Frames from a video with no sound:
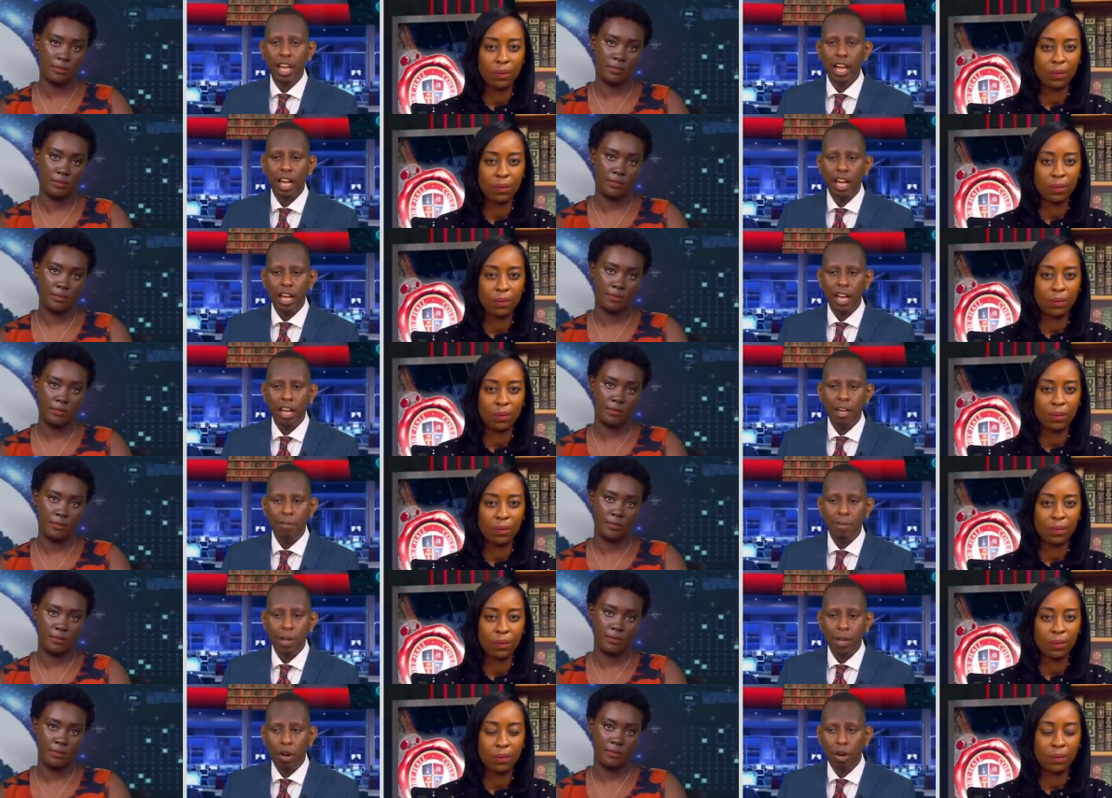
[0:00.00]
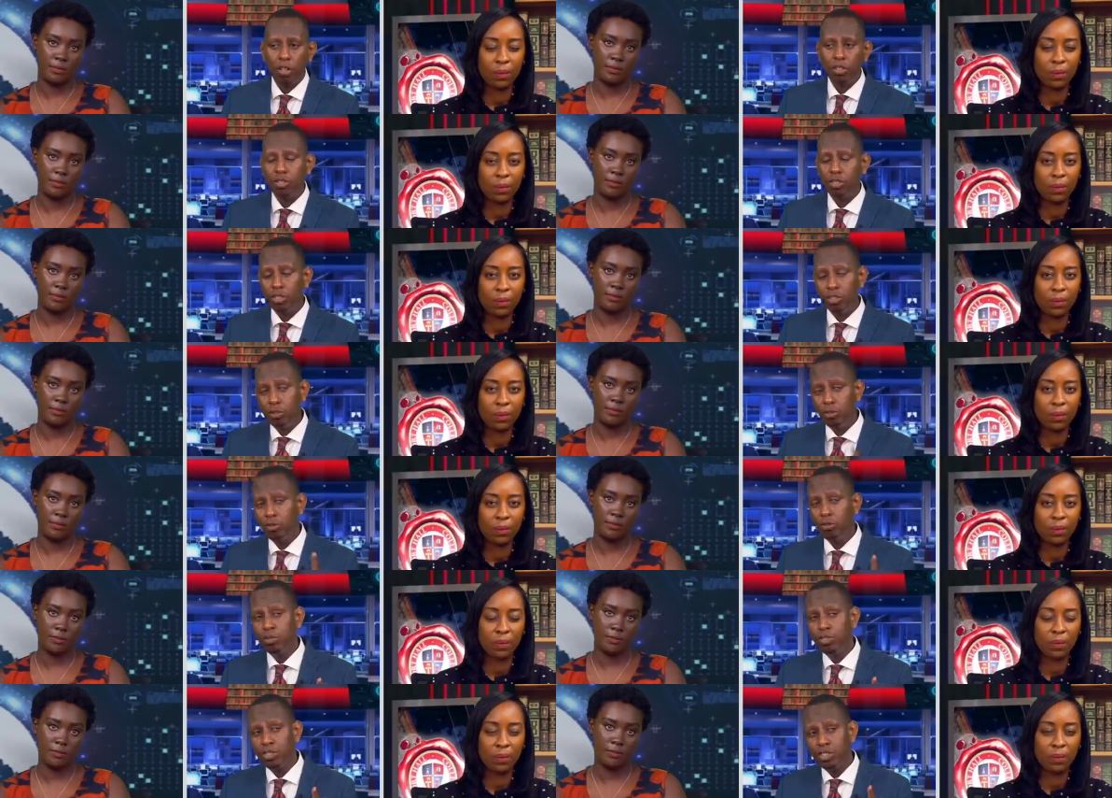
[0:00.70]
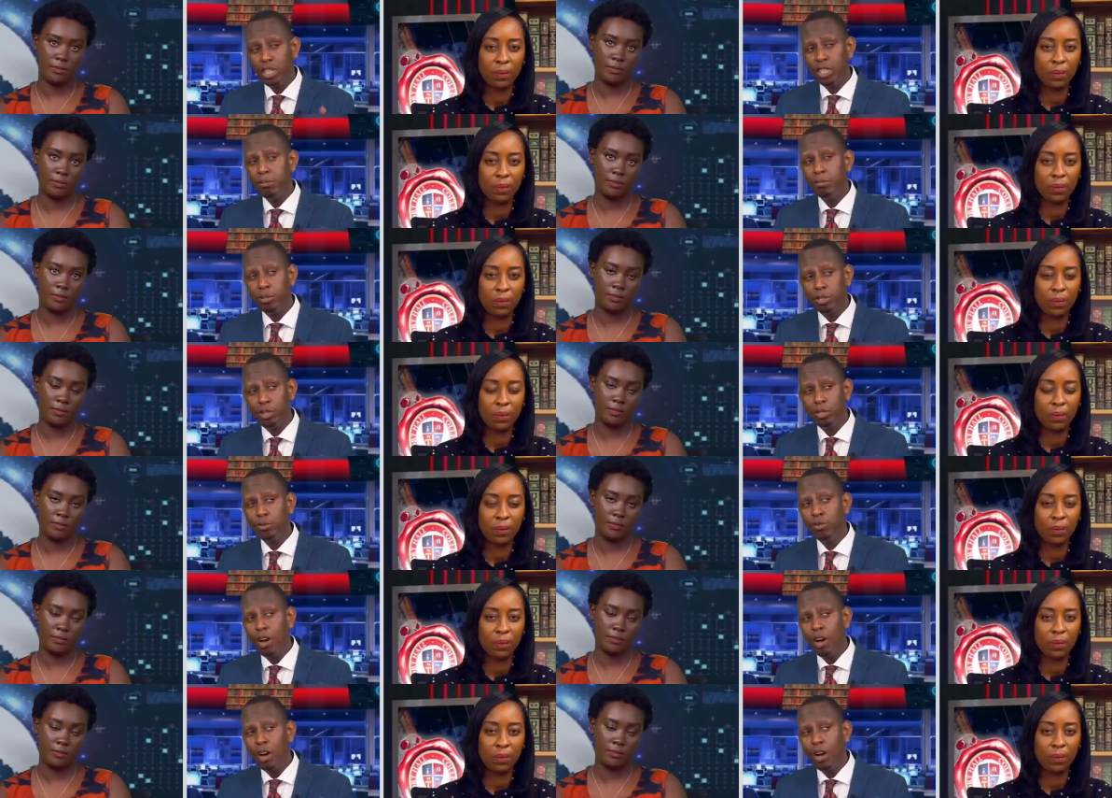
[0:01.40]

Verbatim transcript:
Speaker 1: uh, because you seem to